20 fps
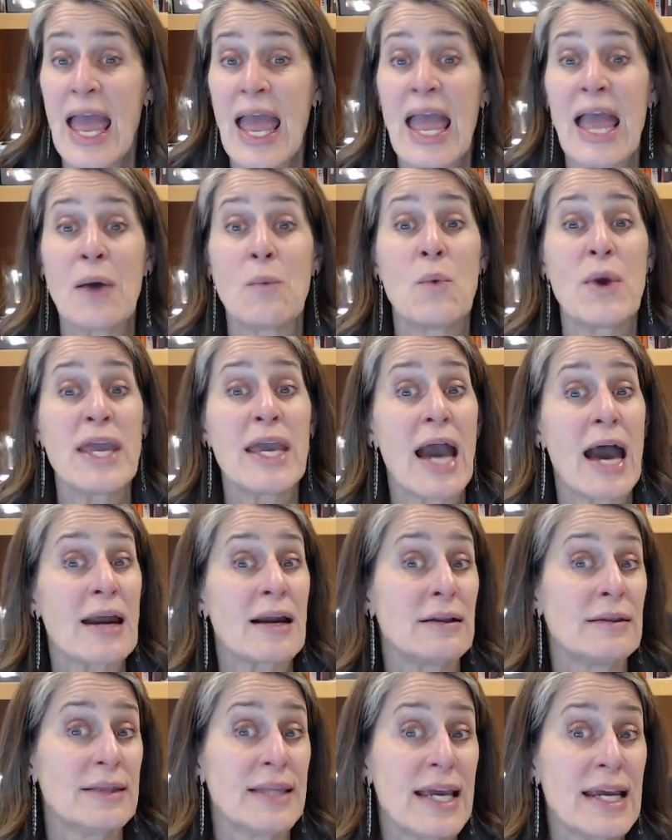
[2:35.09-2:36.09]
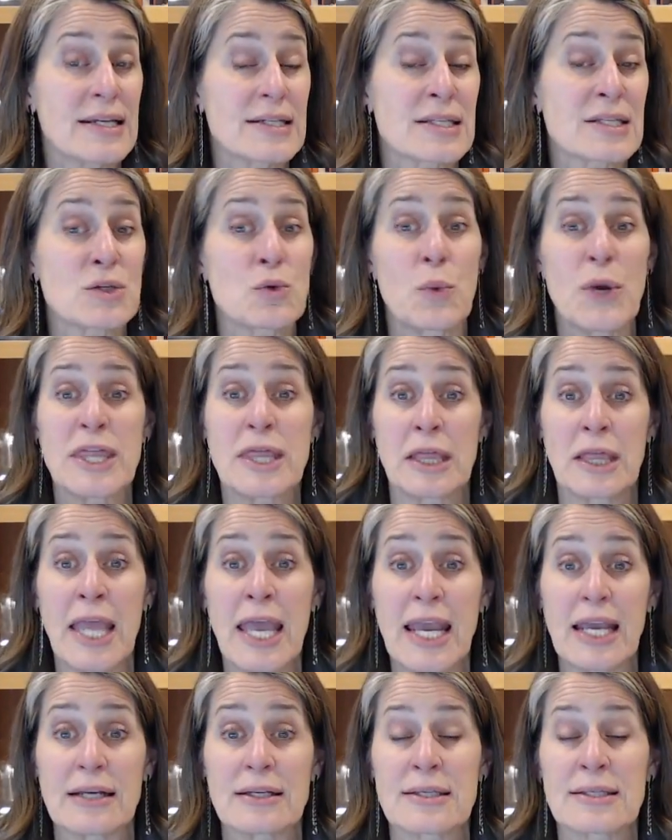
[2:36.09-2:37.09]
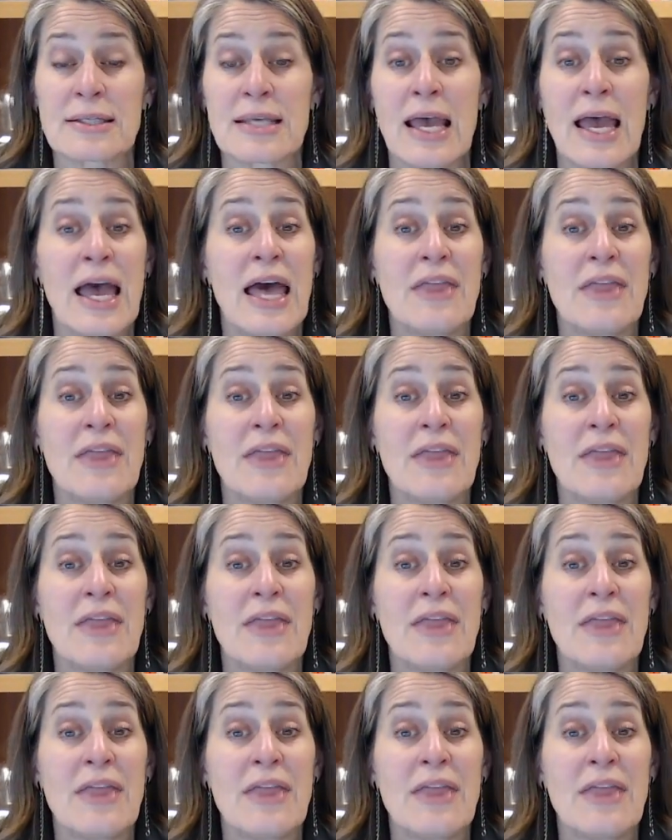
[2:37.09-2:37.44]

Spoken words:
and we got a list with links.